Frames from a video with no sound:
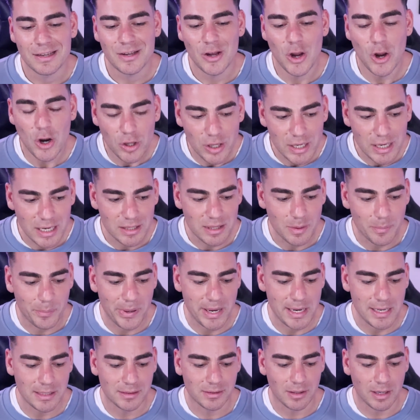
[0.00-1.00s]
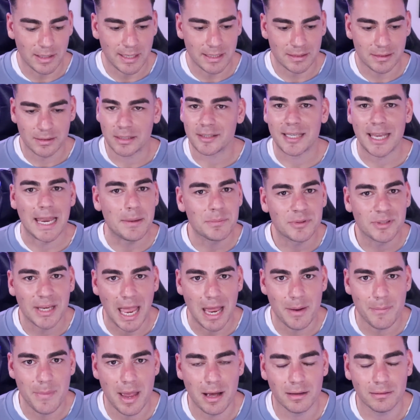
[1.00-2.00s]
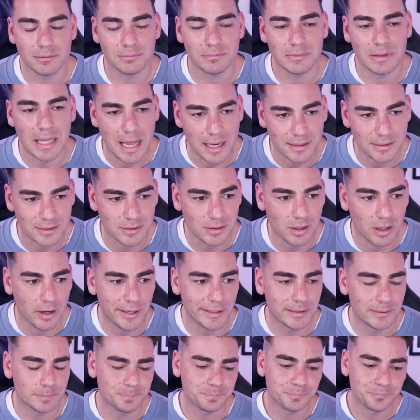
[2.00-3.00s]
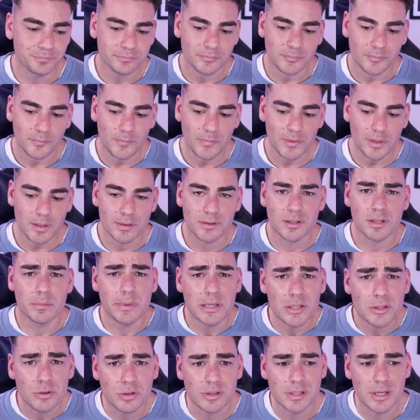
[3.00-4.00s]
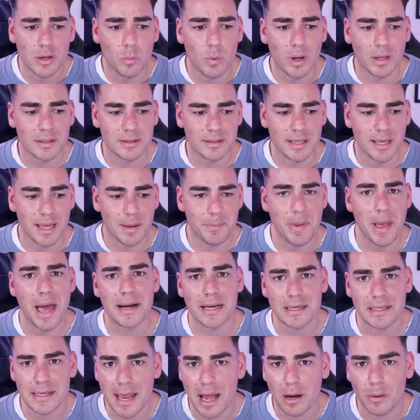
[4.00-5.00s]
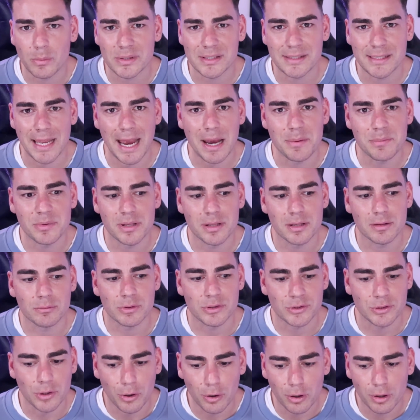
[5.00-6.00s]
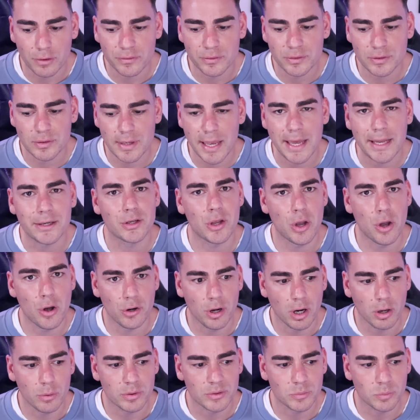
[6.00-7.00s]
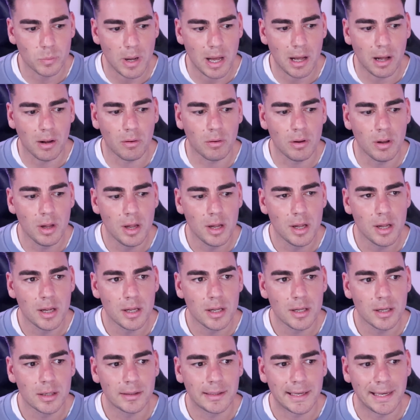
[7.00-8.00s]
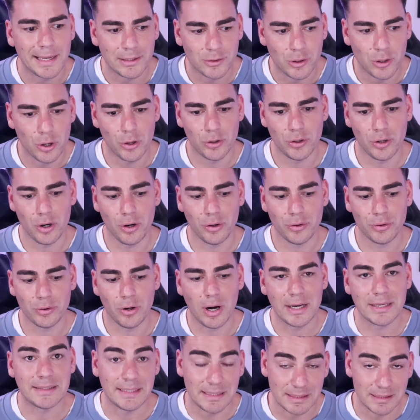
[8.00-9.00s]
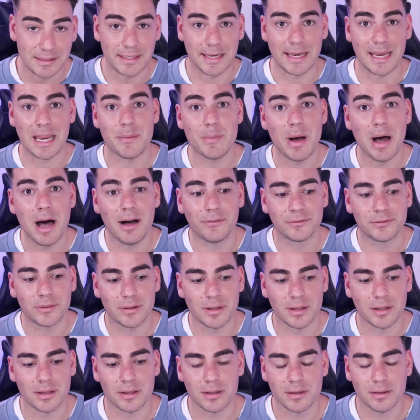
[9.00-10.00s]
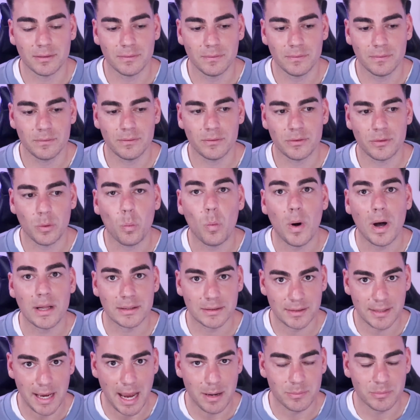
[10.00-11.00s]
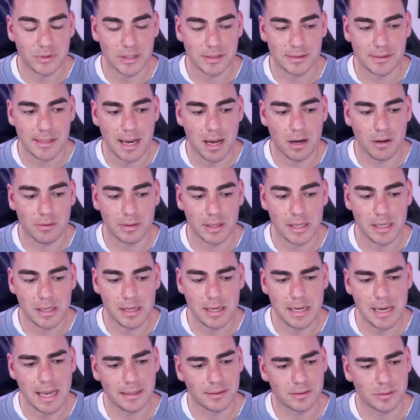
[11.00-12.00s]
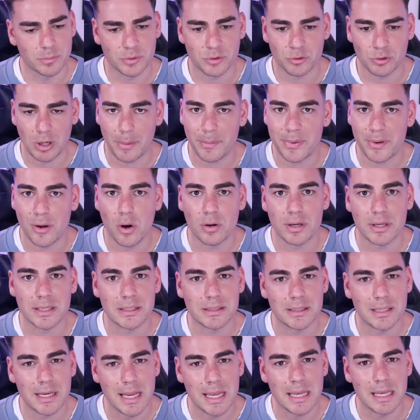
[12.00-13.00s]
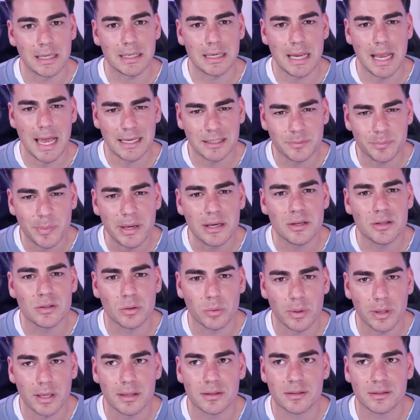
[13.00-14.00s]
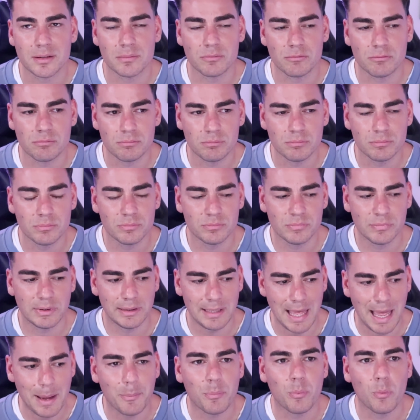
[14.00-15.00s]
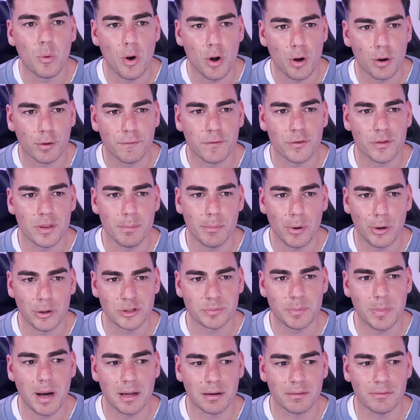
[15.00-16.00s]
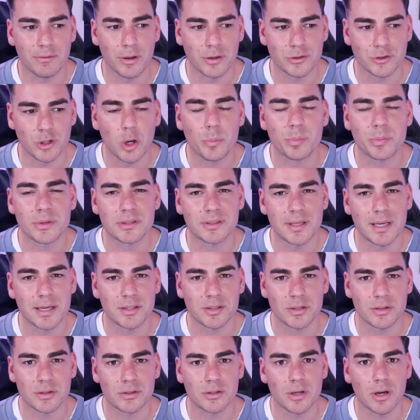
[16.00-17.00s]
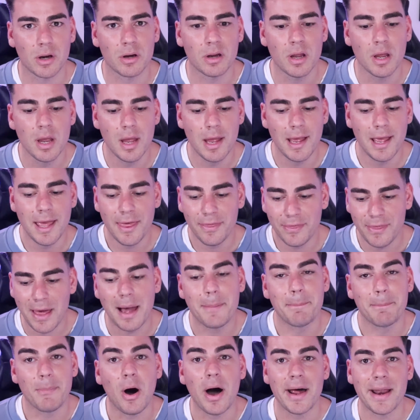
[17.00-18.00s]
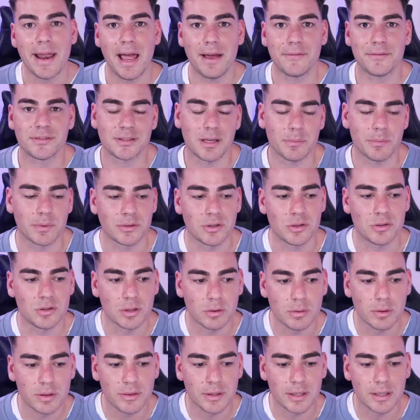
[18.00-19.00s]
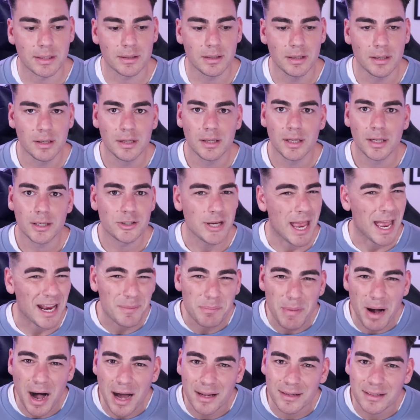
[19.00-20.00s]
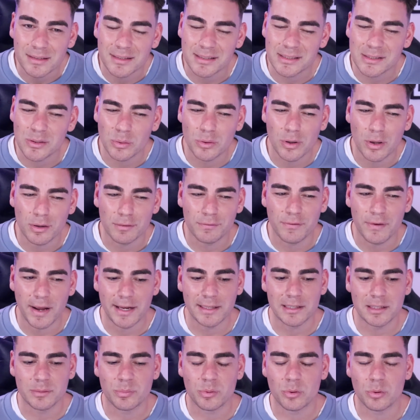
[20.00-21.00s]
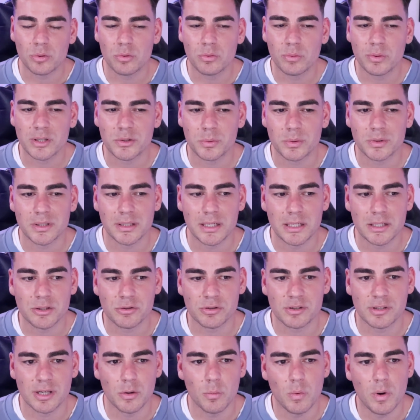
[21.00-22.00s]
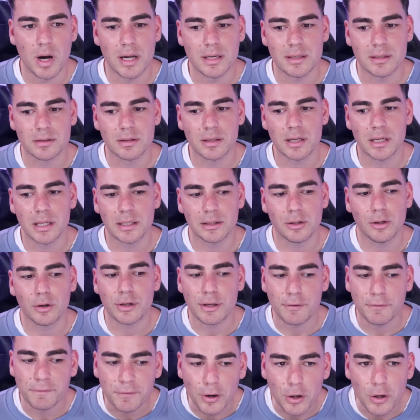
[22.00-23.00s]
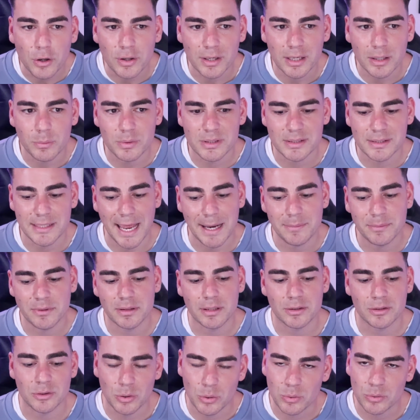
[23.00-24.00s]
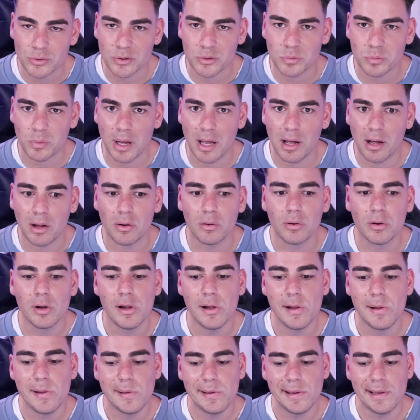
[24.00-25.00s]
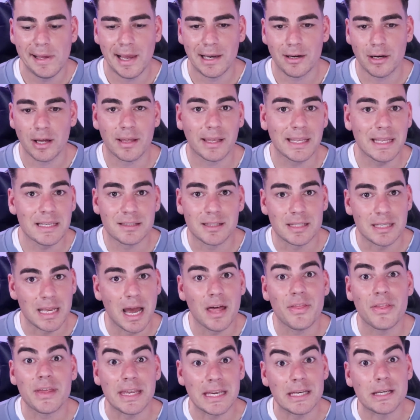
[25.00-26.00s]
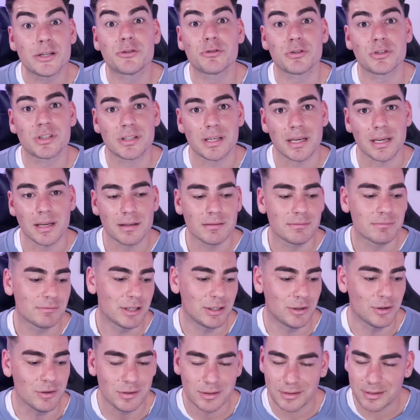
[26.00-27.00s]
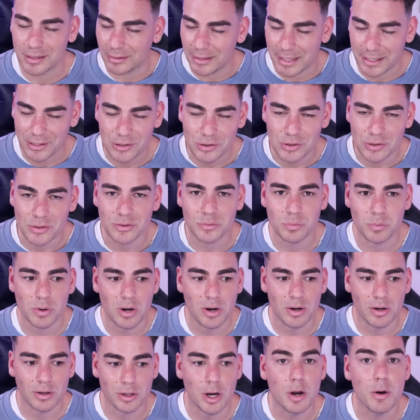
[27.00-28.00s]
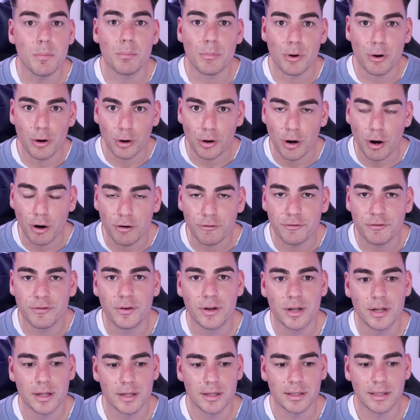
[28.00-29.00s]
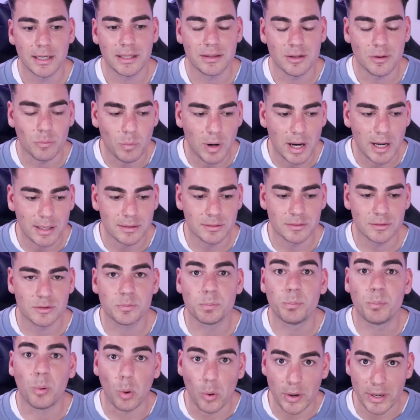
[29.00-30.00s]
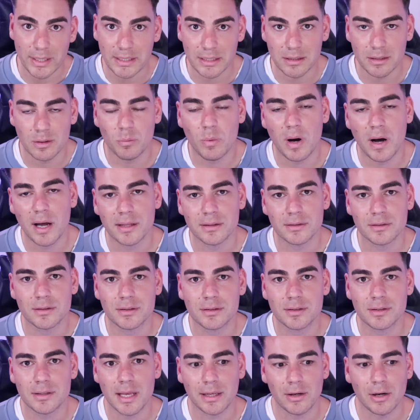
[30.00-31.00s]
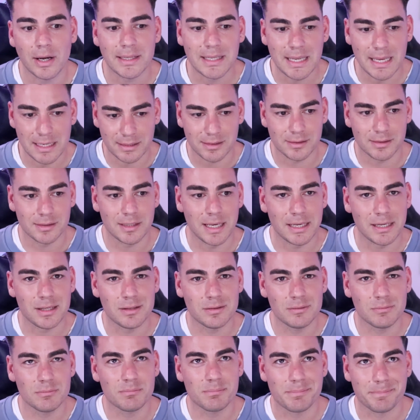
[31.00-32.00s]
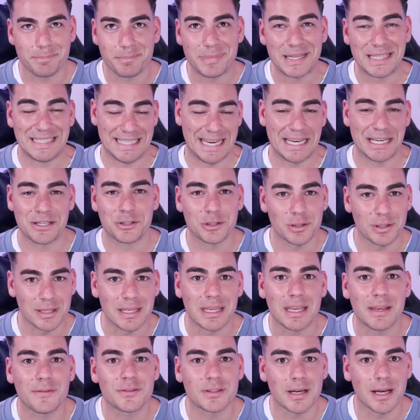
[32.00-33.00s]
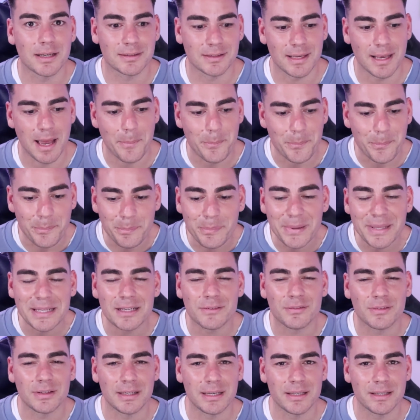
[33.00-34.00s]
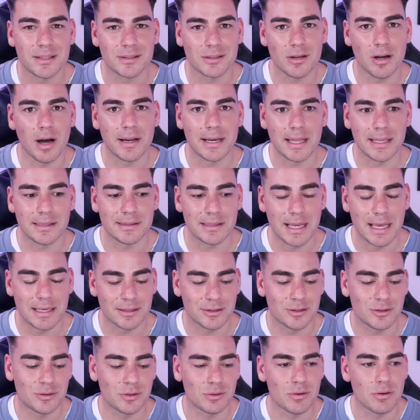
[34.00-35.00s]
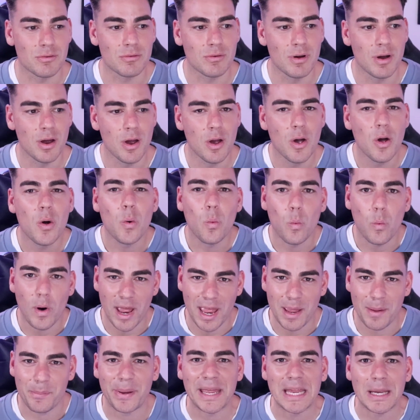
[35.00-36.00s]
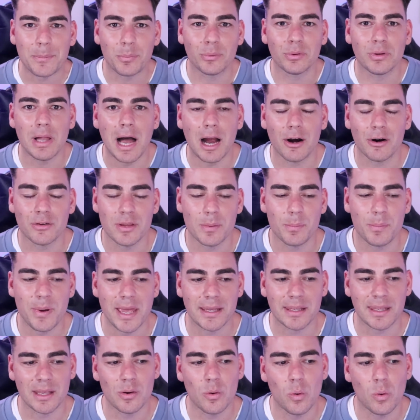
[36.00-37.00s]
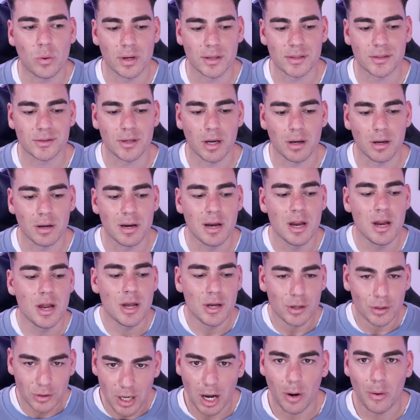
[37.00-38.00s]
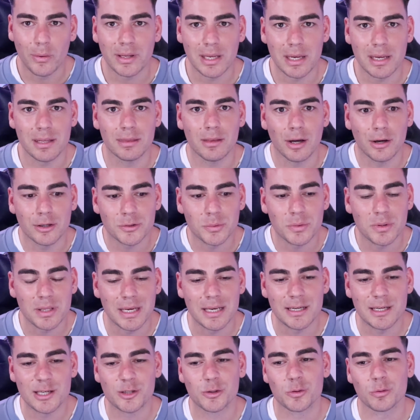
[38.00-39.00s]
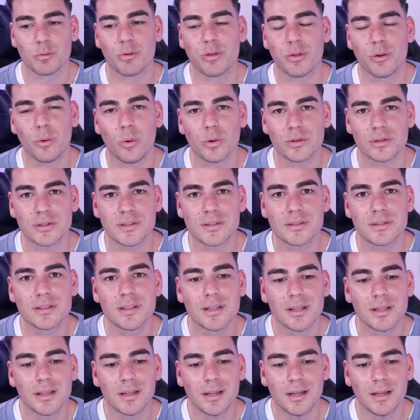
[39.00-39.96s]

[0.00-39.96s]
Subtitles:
Early in the piece, I guess the teams came out last night. Some interesting ones there. Paddy Dow was named in the reserves. Ed Curnow as well. Ed Curnow, I did see him after the ones game just now. He had some strapping on his knee, and he has been doing some lap work for the most part of those open sessions, so that might have something to do with it. Jack Martin's still not available, which was an interesting one. Lockie Fogarty was named in the twos as well. And I guess the other interesting, selections were, Murkov in the ones, Boyd in the ones, and I guess it potentially gives us a bit of an insight as to where people are in the pecking order. So going in, those were the initial thoughts.